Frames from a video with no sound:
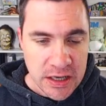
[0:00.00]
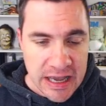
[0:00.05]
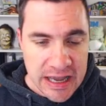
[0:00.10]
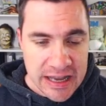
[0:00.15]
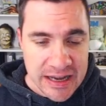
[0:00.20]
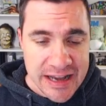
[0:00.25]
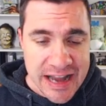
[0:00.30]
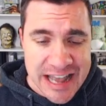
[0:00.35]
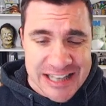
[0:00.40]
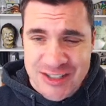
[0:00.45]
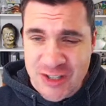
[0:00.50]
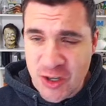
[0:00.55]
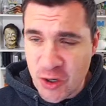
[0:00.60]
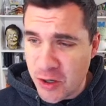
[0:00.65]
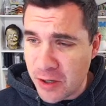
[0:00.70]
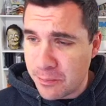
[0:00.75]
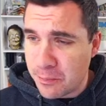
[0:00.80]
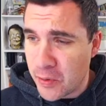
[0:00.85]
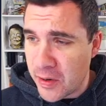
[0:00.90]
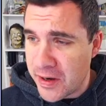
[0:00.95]
And that's
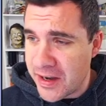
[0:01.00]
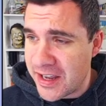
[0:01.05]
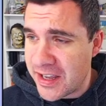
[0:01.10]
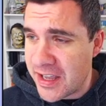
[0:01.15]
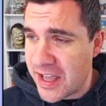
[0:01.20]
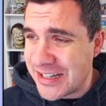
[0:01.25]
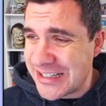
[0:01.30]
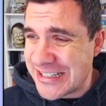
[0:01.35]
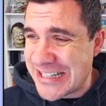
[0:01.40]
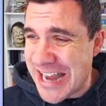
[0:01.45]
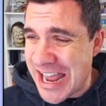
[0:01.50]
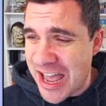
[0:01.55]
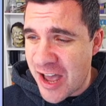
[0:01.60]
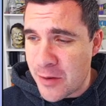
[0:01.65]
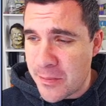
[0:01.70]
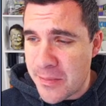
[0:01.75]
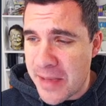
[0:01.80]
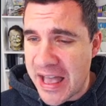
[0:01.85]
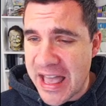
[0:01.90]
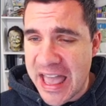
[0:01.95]
gonna bring
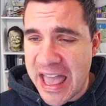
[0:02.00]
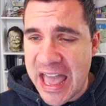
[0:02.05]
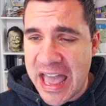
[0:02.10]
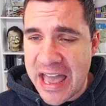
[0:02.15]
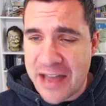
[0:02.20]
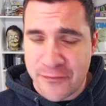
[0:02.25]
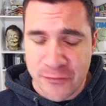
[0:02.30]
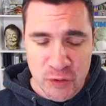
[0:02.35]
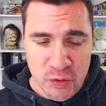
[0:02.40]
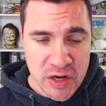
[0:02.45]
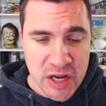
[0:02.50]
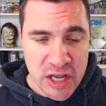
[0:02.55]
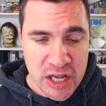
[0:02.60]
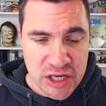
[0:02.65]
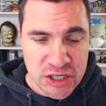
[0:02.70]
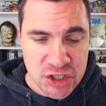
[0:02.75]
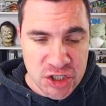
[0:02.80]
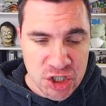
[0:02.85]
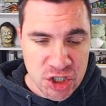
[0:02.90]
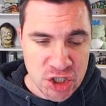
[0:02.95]
down my
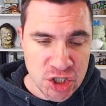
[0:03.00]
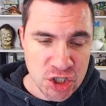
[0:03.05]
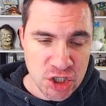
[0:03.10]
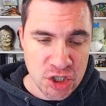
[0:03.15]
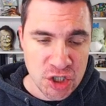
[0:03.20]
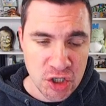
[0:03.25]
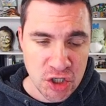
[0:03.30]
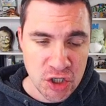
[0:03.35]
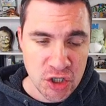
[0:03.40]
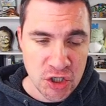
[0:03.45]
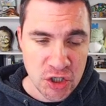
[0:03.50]
average!